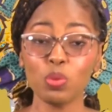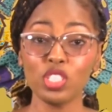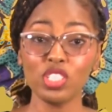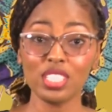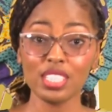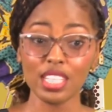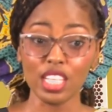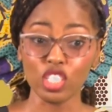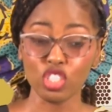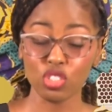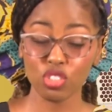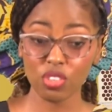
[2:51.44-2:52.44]
which is
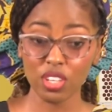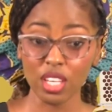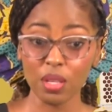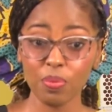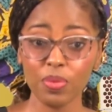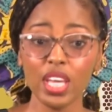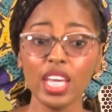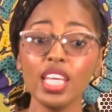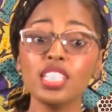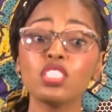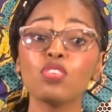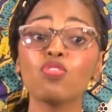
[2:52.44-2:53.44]
stage 3,
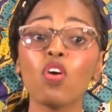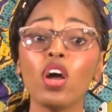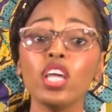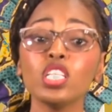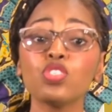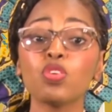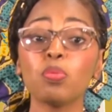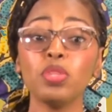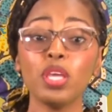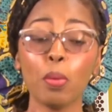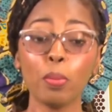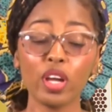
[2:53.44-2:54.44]
is the voyage from
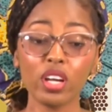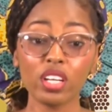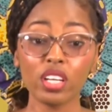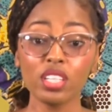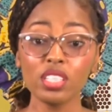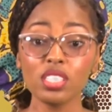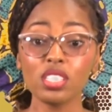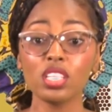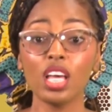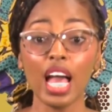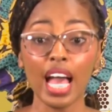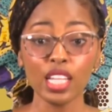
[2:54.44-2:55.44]
the Americas
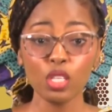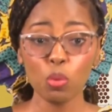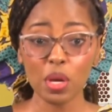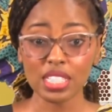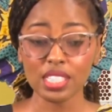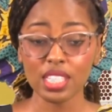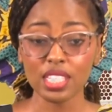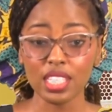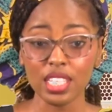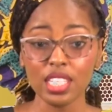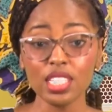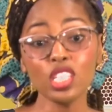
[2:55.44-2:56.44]
and the West
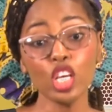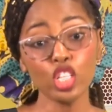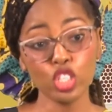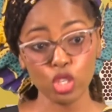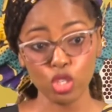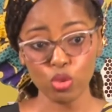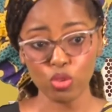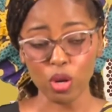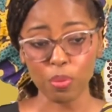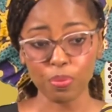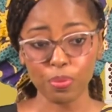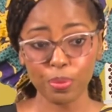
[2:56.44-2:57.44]
Indies to
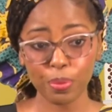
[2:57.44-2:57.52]
Europe.